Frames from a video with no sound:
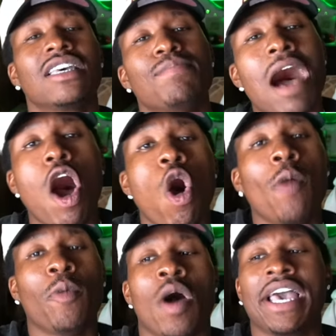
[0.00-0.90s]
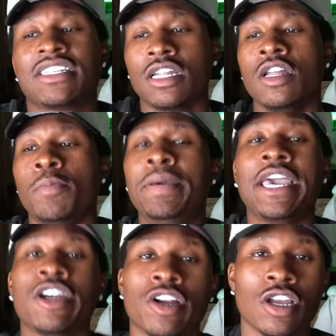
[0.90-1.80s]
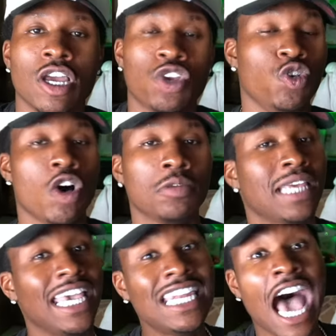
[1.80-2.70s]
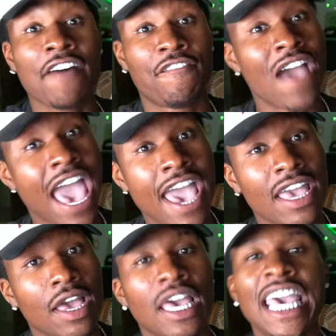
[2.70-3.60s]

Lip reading: My homeboy is a little bigger. You know what I'm saying? He not fat.